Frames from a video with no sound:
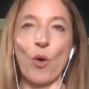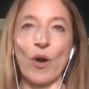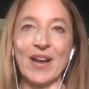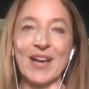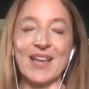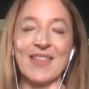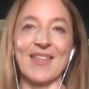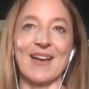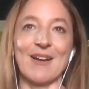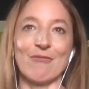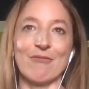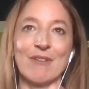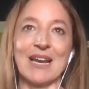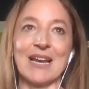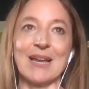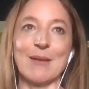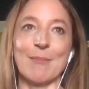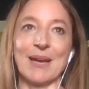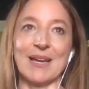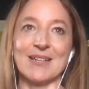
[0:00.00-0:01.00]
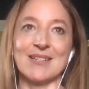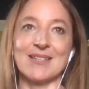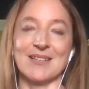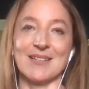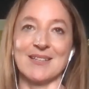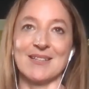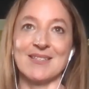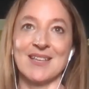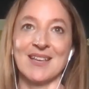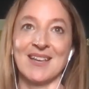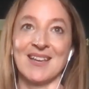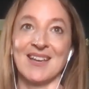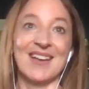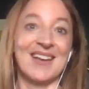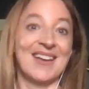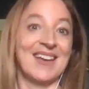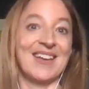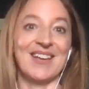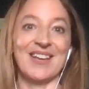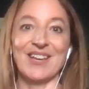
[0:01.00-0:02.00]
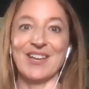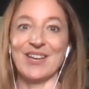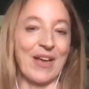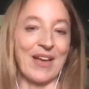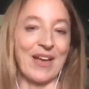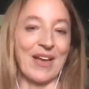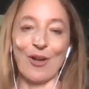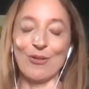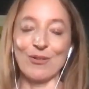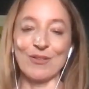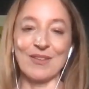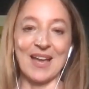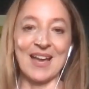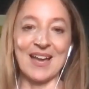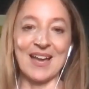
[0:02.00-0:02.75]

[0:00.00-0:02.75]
and why that really matters. That